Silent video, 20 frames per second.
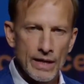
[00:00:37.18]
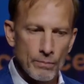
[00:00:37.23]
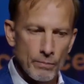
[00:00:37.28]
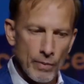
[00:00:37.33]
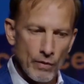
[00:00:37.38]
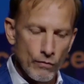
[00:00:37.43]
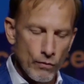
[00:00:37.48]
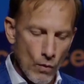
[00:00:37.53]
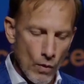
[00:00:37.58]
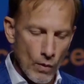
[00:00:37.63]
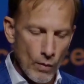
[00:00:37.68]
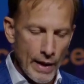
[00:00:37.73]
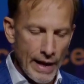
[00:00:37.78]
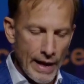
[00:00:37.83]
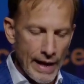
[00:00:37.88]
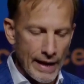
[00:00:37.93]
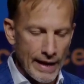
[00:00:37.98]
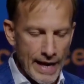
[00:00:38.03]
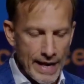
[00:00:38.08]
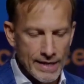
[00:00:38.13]
before we
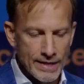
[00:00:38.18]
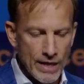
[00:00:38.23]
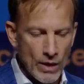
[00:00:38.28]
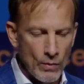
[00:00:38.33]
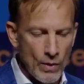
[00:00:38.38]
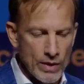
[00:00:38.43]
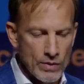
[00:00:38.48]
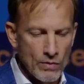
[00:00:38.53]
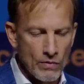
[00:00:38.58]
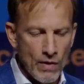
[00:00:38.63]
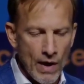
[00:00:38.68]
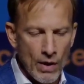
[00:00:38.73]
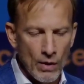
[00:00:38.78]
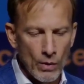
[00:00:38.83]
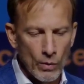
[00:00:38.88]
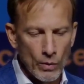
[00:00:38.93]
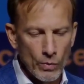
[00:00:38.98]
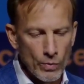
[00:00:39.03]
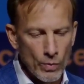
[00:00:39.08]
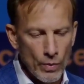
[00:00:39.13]
had
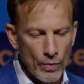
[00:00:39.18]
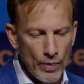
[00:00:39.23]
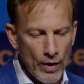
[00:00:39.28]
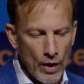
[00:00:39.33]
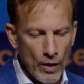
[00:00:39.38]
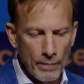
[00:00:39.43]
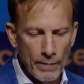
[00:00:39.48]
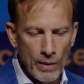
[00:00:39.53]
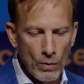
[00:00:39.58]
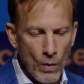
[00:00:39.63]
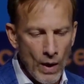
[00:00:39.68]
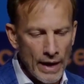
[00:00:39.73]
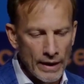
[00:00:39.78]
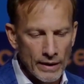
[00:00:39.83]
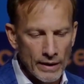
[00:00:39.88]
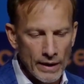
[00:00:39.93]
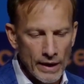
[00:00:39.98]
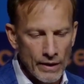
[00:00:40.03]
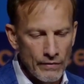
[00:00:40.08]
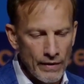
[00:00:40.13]
antiretroviral therapy
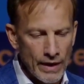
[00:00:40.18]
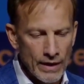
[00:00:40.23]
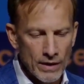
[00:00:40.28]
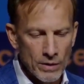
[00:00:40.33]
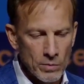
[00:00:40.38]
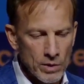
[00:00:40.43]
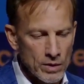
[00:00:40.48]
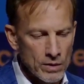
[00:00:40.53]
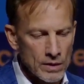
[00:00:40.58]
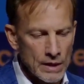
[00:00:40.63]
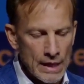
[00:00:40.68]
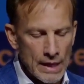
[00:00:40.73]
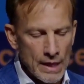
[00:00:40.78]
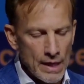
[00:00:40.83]
widely available,